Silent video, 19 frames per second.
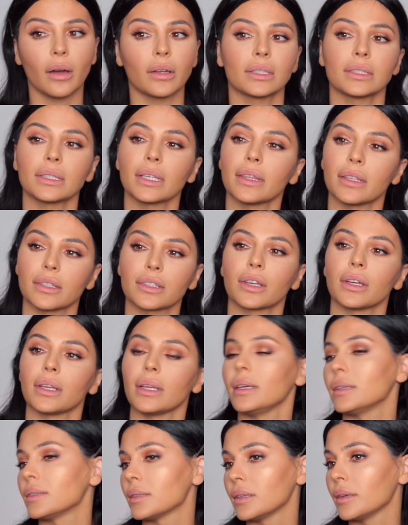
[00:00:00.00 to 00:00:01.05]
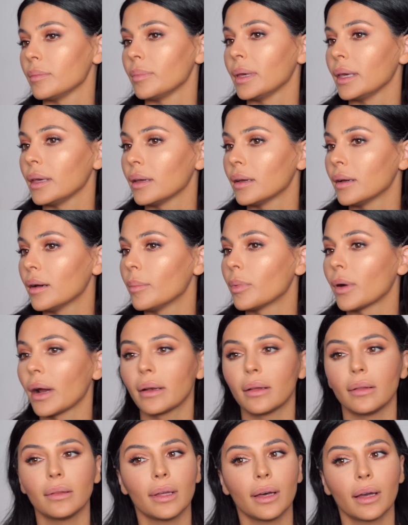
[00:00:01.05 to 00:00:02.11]
Honestly, this could easily be a
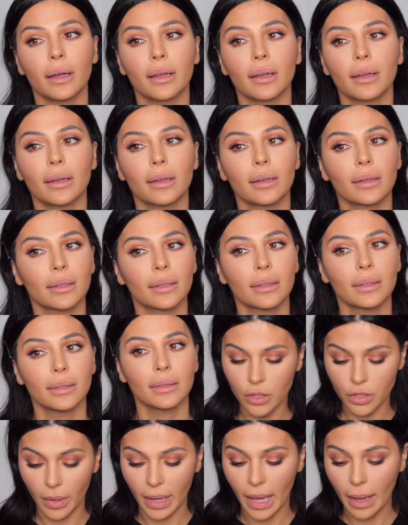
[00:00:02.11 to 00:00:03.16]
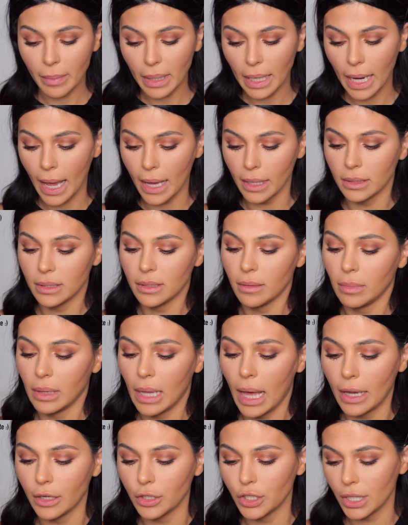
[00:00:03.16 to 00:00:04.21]
bridal look. So I am going to add some
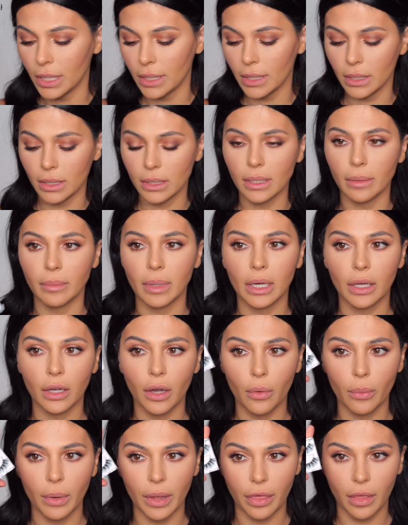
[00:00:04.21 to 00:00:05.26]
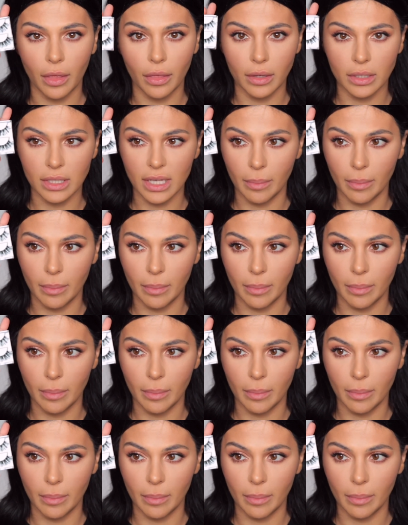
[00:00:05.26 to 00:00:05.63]
lashes. I'm going to go with the